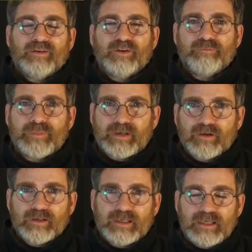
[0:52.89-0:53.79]
the
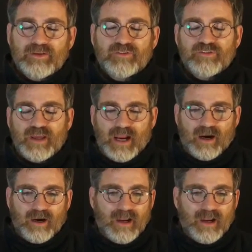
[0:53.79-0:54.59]
Middle East there,